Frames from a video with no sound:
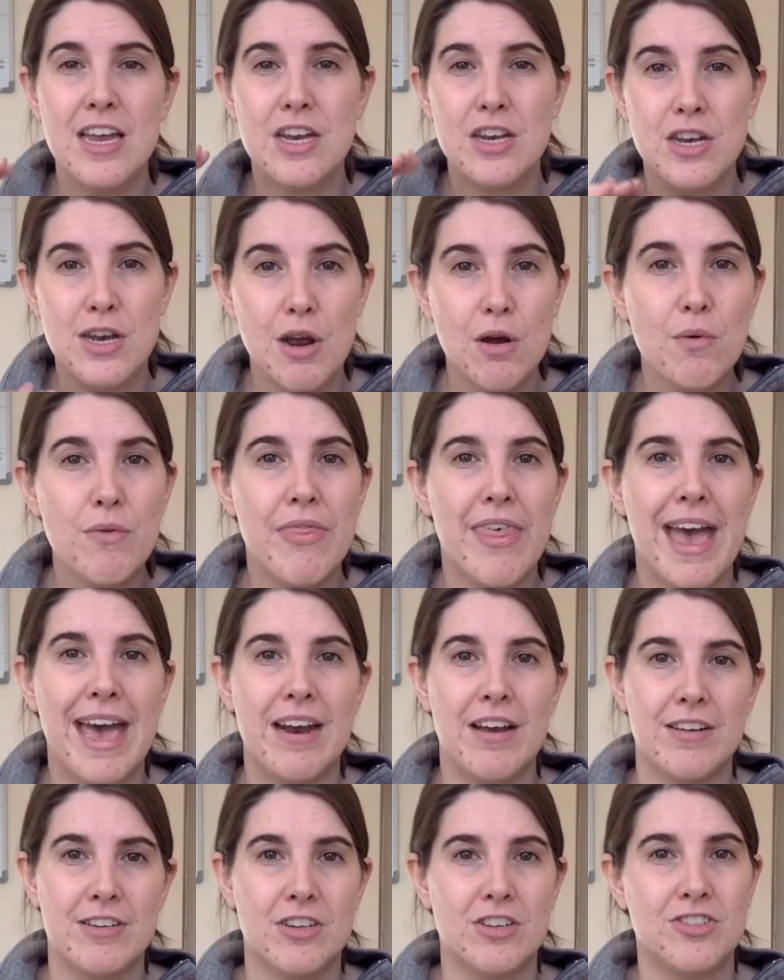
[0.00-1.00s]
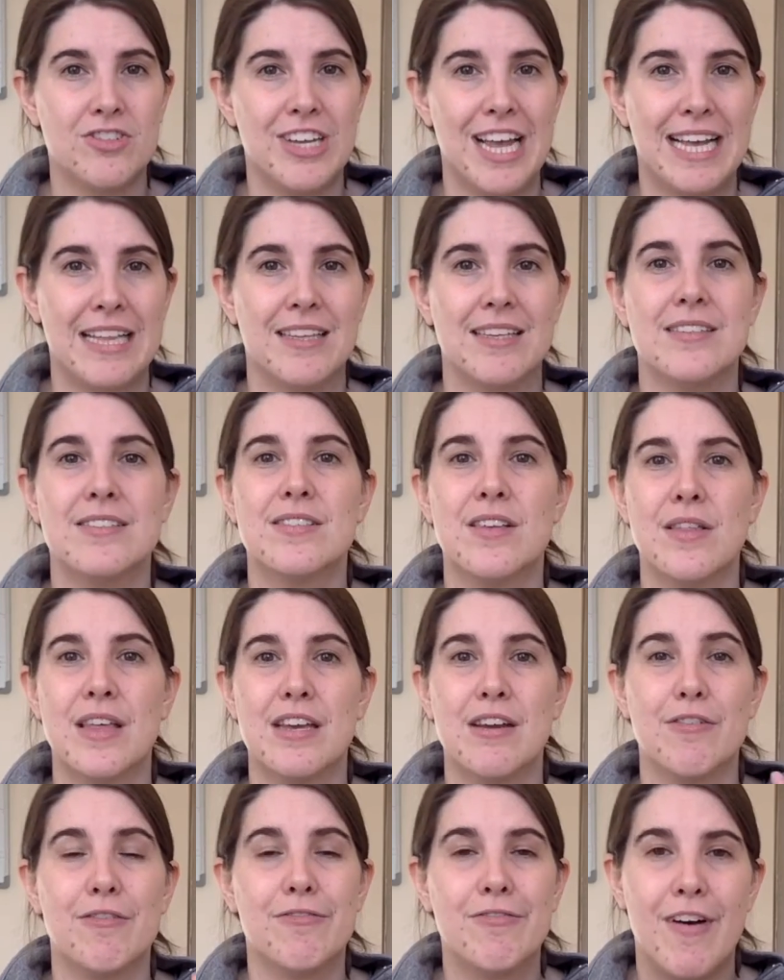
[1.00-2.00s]
Note that on your checklist so that
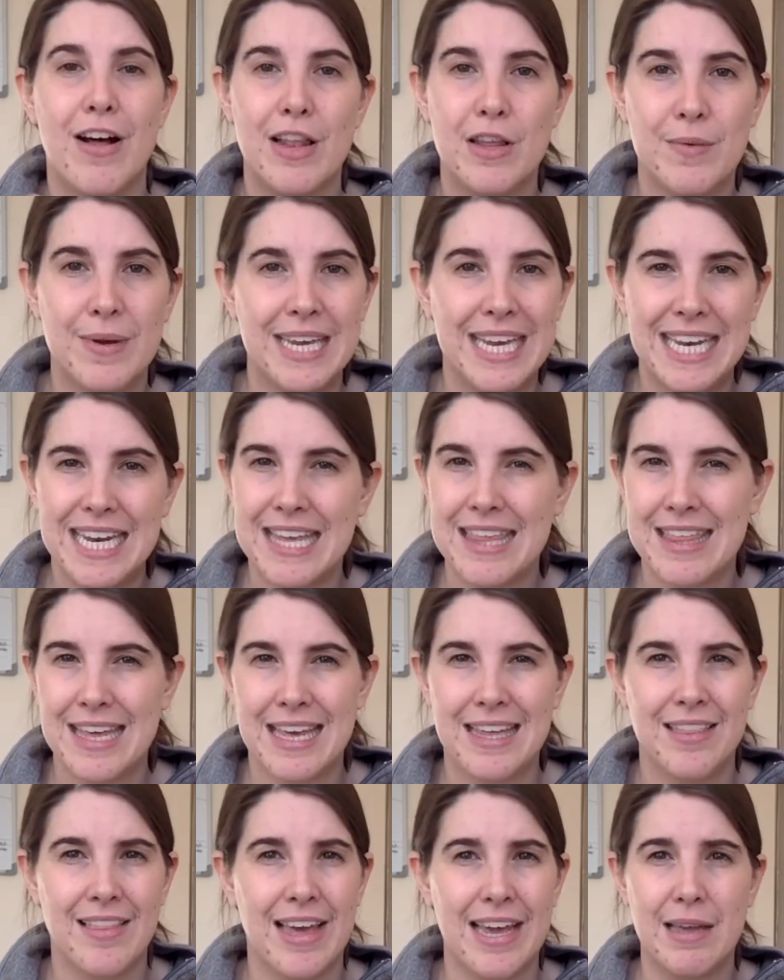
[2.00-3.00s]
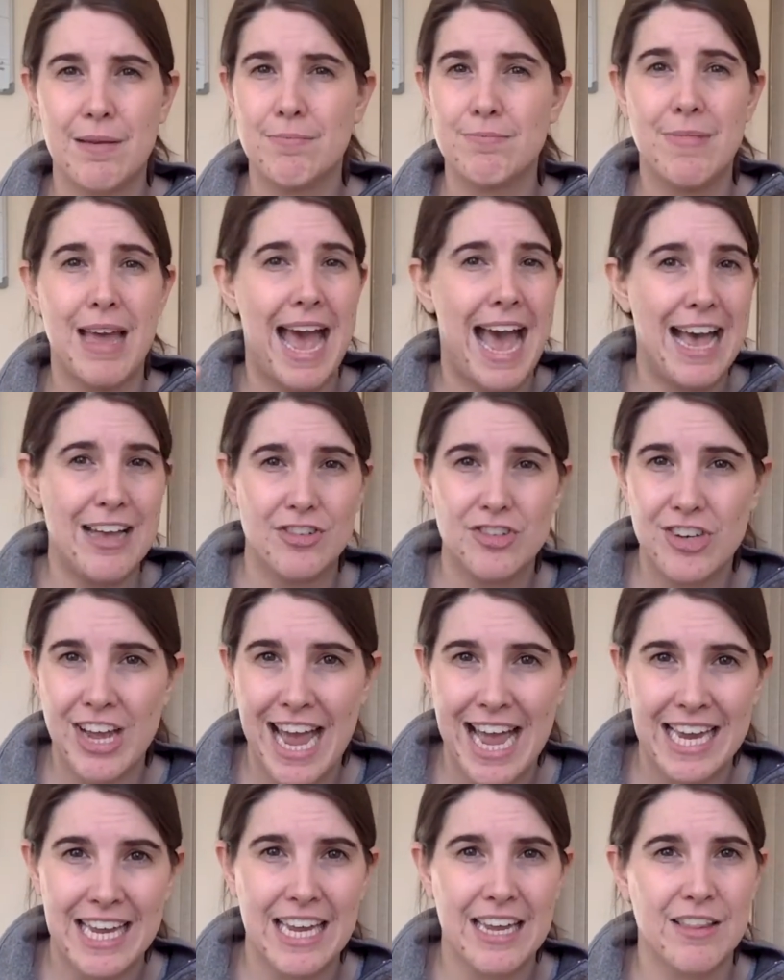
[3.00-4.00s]
you're following anything like
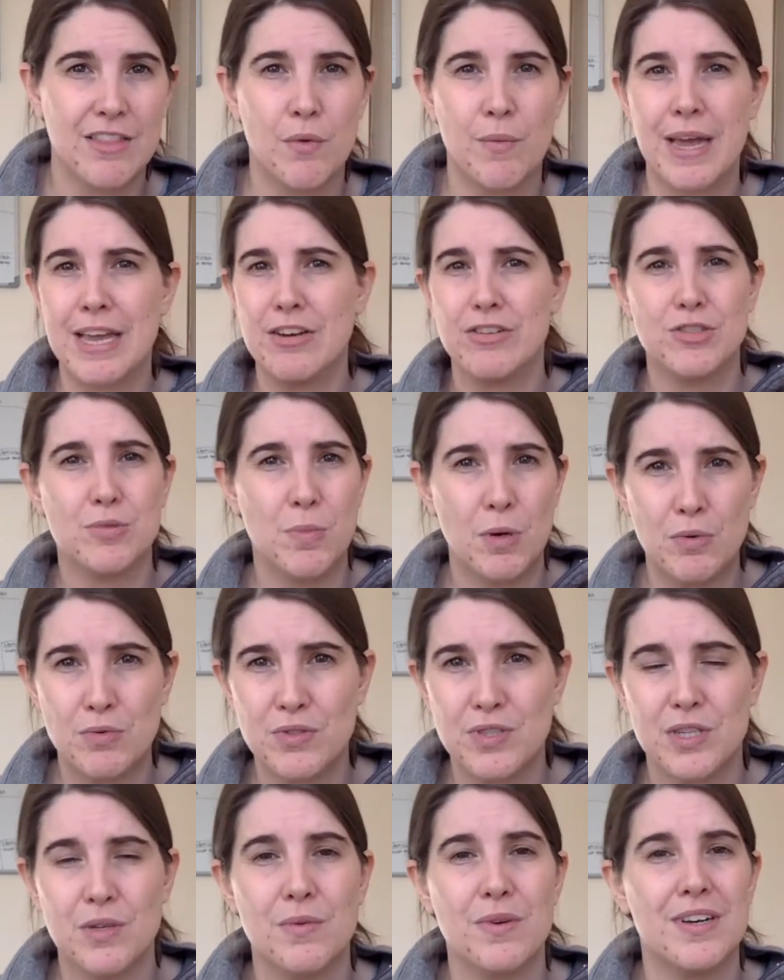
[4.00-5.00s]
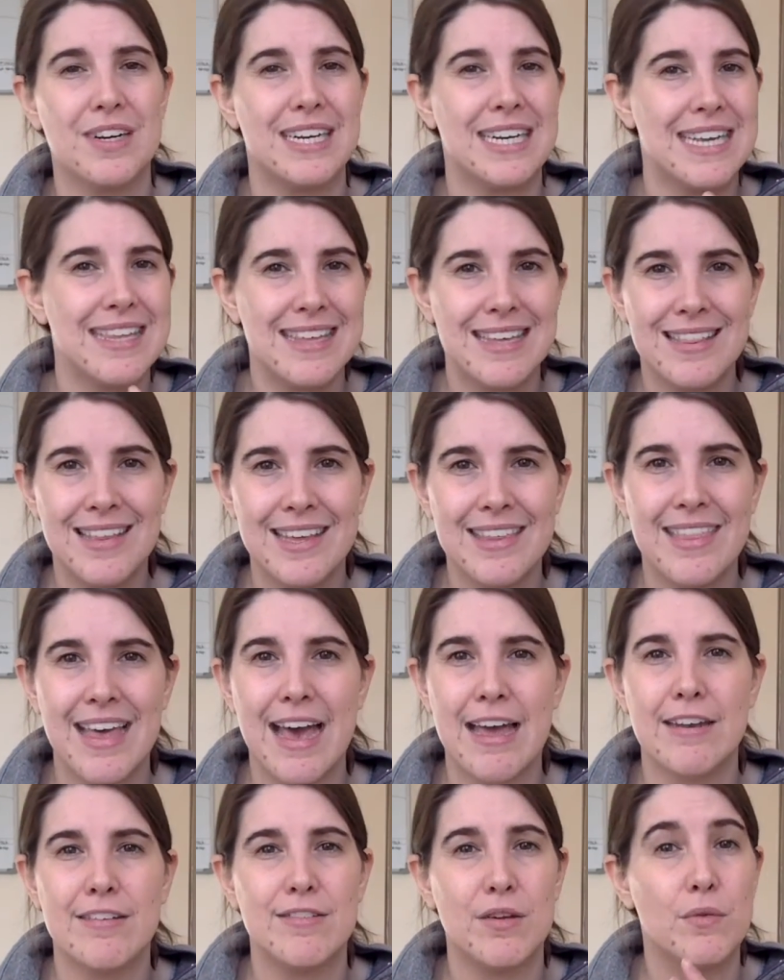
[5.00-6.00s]
hashtagging the way you're supposed to or anything like
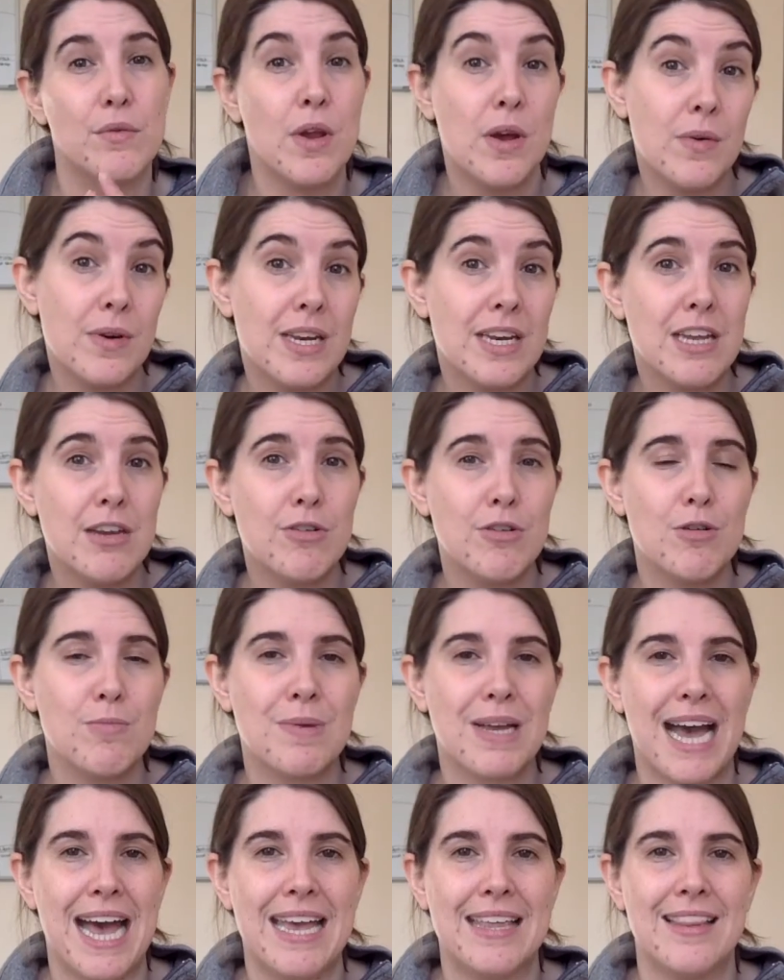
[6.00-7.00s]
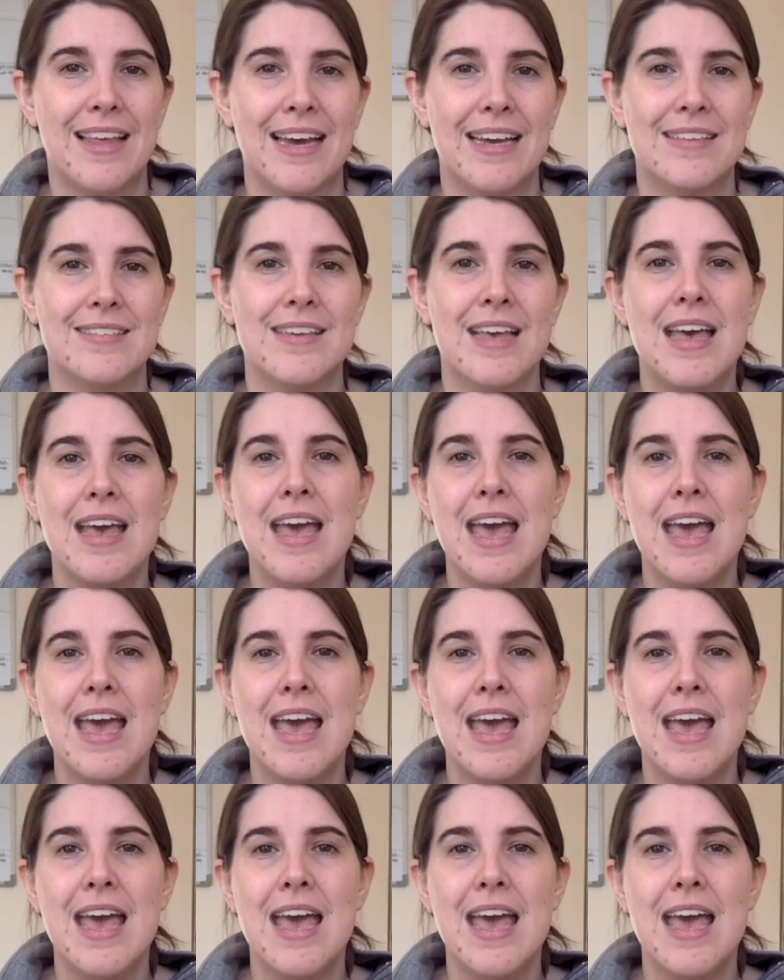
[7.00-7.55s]
that. So note any group guidelines.